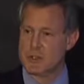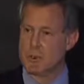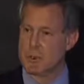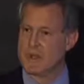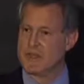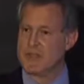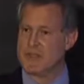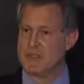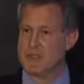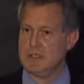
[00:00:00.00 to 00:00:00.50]
so
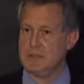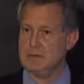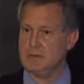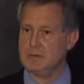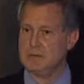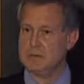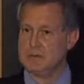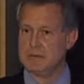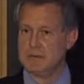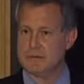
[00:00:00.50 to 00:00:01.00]
what did they do?
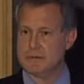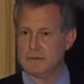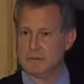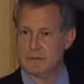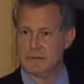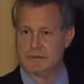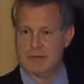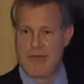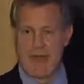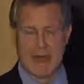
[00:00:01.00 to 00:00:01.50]

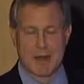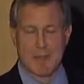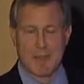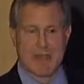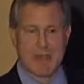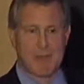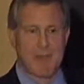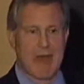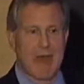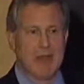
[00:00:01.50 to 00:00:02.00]
They had to
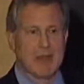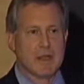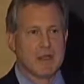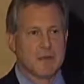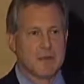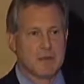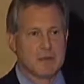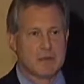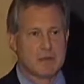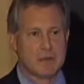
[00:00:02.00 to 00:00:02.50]
make it
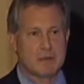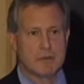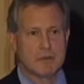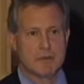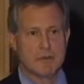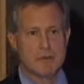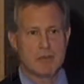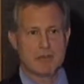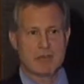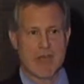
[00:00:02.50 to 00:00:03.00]
palatable.
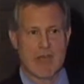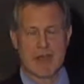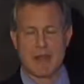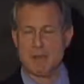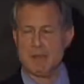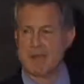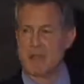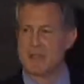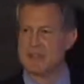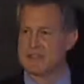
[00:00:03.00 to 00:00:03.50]
So how do
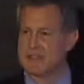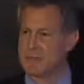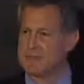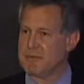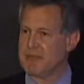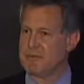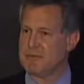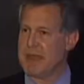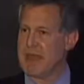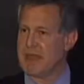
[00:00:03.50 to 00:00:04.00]
you make it
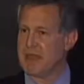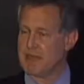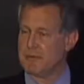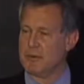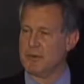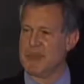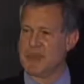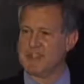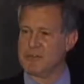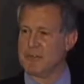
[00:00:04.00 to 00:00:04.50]
something
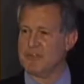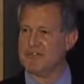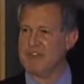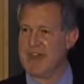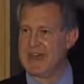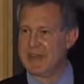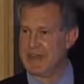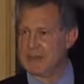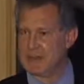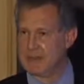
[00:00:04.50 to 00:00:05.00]
palatable that has no
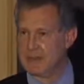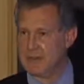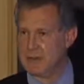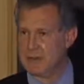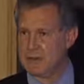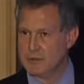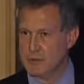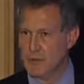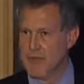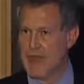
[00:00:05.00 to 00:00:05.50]
fat in it?
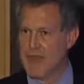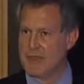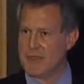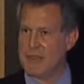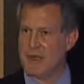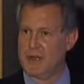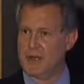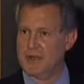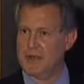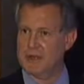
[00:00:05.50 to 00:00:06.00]
You
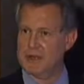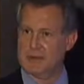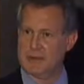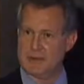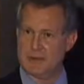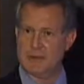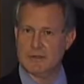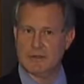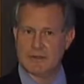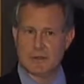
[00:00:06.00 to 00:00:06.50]
add the
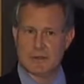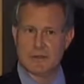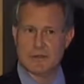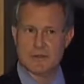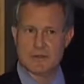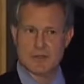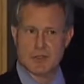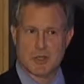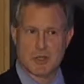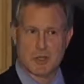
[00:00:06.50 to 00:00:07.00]

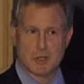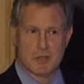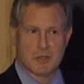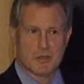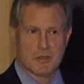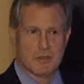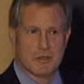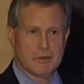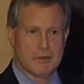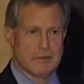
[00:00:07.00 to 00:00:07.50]

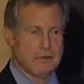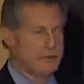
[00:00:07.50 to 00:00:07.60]
sugar,